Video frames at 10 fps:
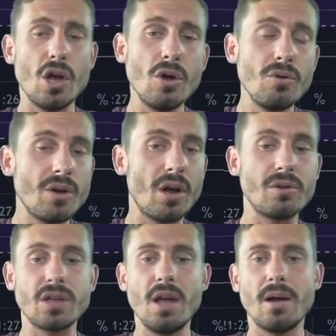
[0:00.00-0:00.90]
Who
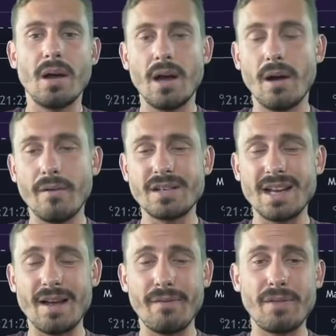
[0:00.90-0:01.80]
knows? Uh,
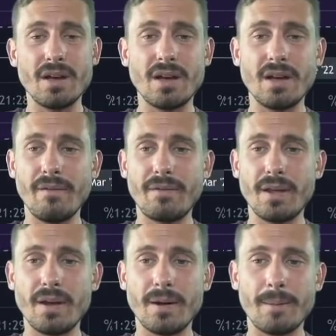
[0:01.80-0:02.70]
obviously, if the if
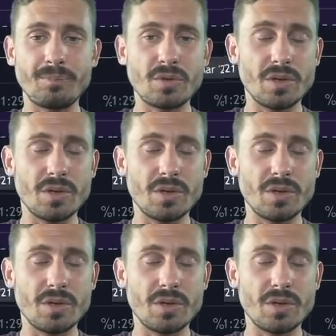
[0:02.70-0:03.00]
the